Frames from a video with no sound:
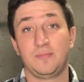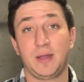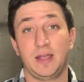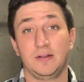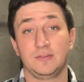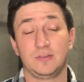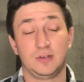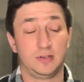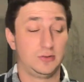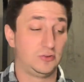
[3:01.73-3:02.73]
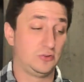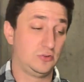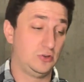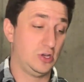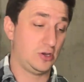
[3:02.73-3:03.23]
pounds.
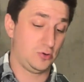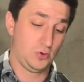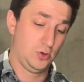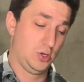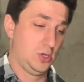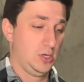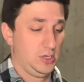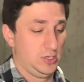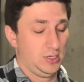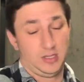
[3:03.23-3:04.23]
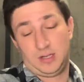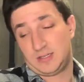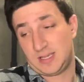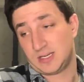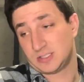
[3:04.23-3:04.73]
So
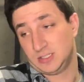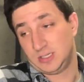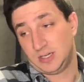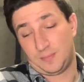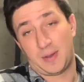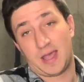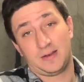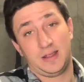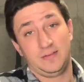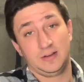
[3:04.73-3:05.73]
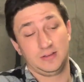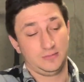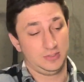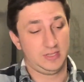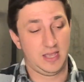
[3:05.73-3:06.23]
it's actually a pound heavier than
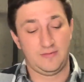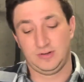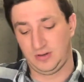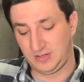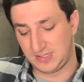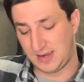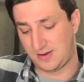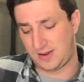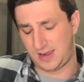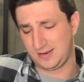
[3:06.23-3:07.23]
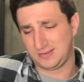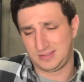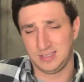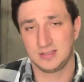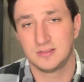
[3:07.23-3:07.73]
what they advertise. Now, I don't
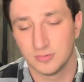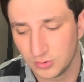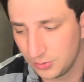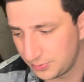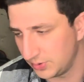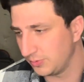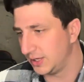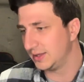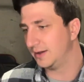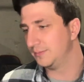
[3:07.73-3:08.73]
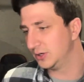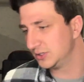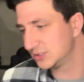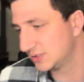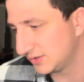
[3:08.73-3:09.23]
think the rope would weigh that
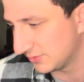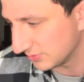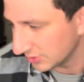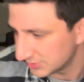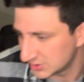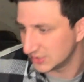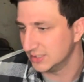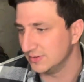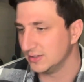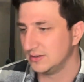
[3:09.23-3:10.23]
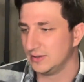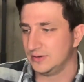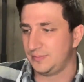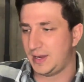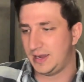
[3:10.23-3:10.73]
much, and rope shouldn't give it another
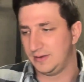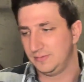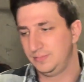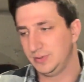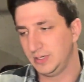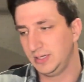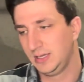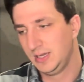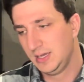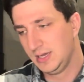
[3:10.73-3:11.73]
pound, but